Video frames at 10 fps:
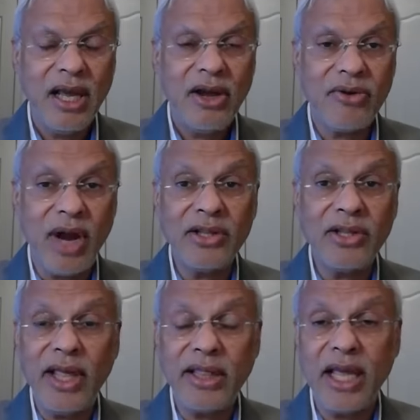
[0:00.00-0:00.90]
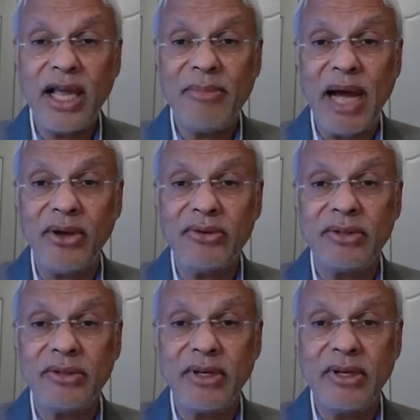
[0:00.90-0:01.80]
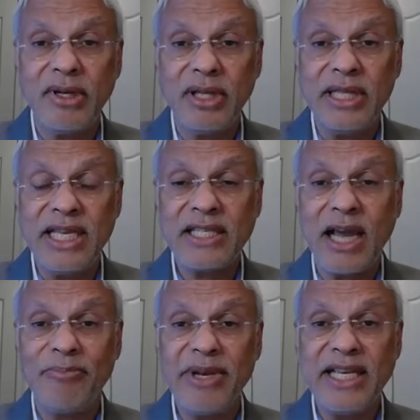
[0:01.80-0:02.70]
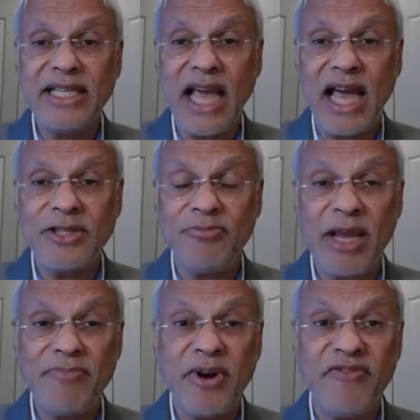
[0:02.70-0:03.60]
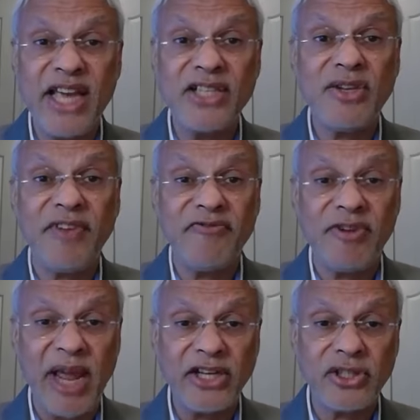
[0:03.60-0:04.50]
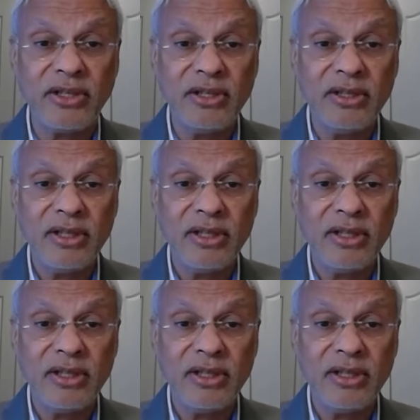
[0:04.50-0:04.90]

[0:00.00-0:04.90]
Rather, they think about these companies as being purveyors of information,